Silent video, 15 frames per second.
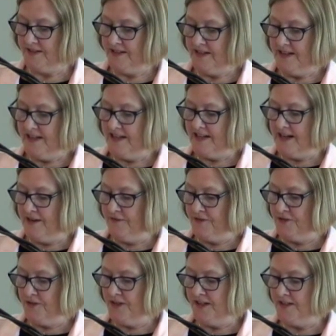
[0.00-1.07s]
And
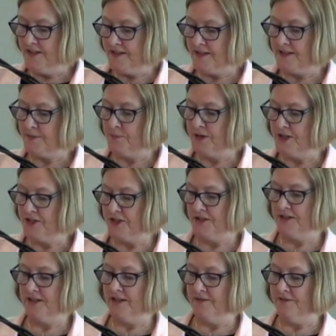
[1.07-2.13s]
after his
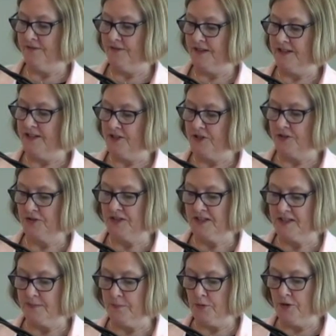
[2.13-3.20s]
expression of initial
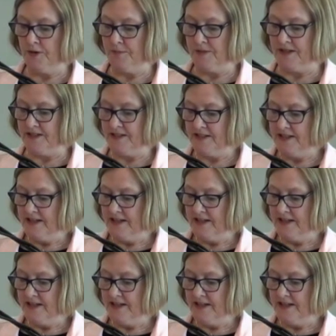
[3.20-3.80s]
disappointment,